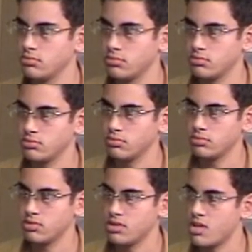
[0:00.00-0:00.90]
he
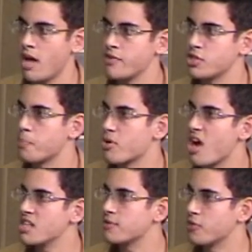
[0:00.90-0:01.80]
is. I have a
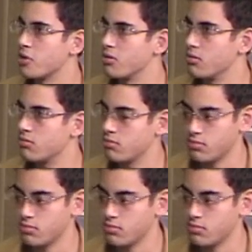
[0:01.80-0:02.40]
surprise for you.